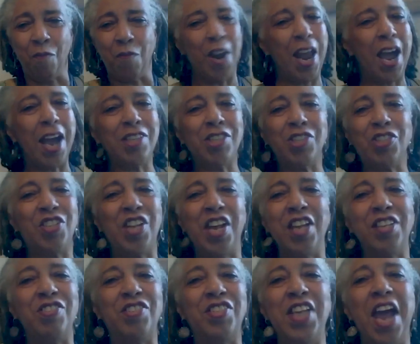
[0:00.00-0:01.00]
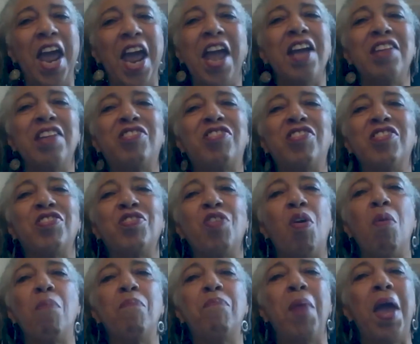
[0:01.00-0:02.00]
Flesh that dances
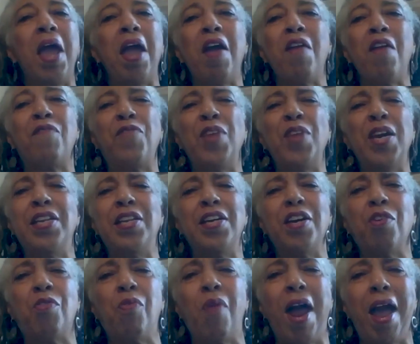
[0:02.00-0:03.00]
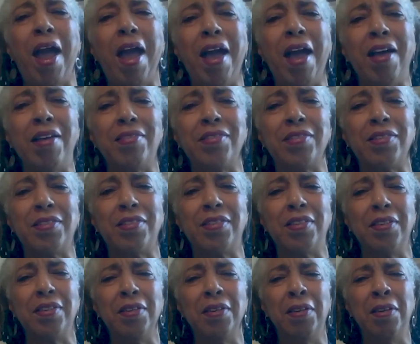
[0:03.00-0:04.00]
on bare feet in
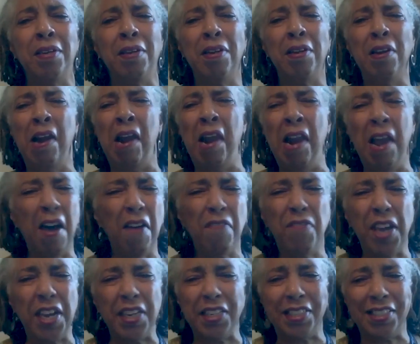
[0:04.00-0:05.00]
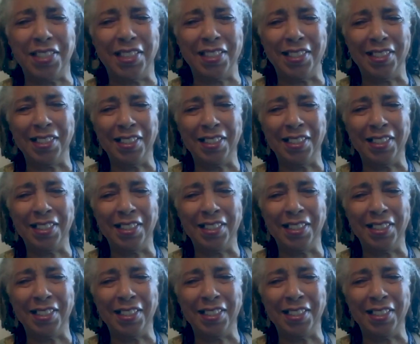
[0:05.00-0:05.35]
grass. Love it.